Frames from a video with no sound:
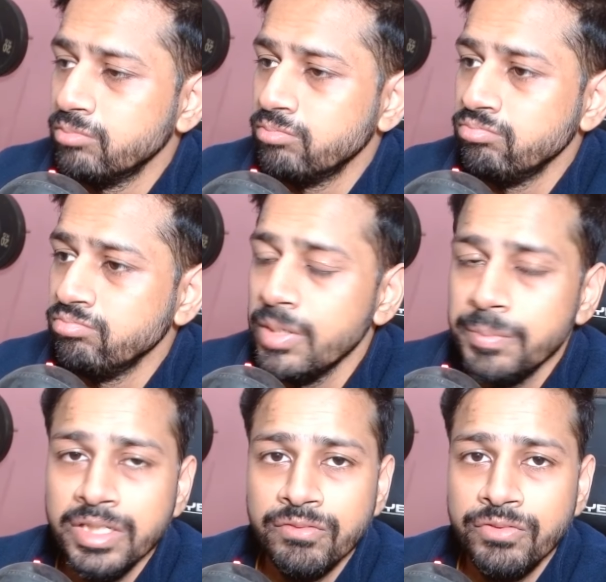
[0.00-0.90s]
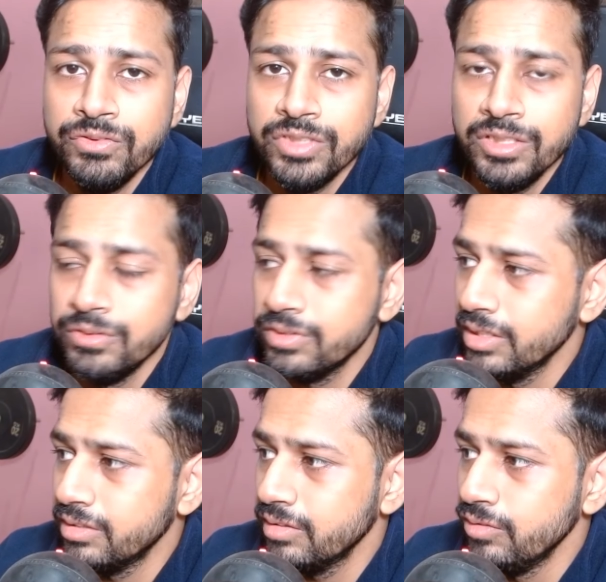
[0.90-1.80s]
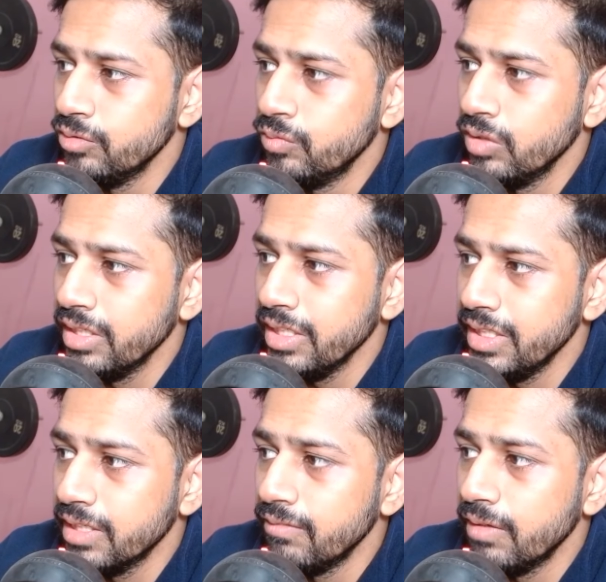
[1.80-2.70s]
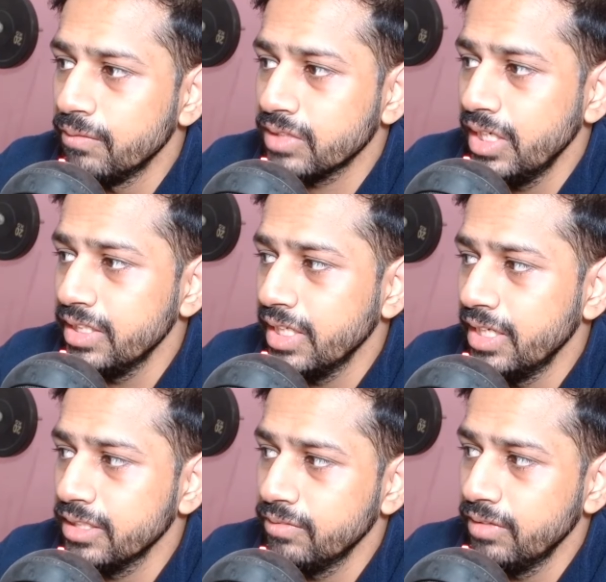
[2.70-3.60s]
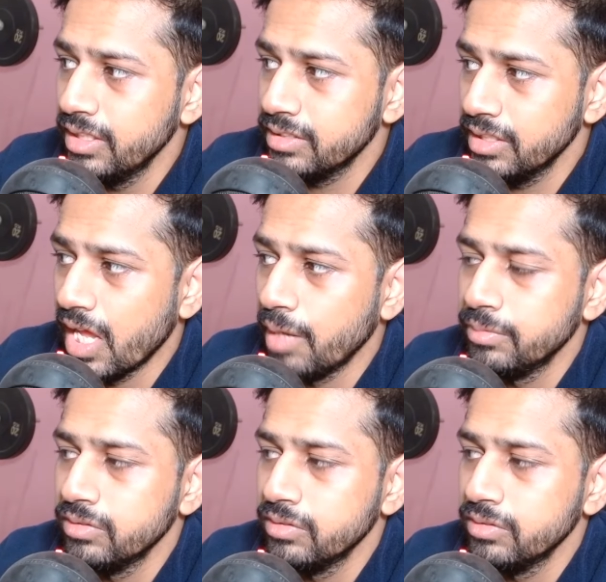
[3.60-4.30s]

maybe in future use cases you would need a website as well as an app.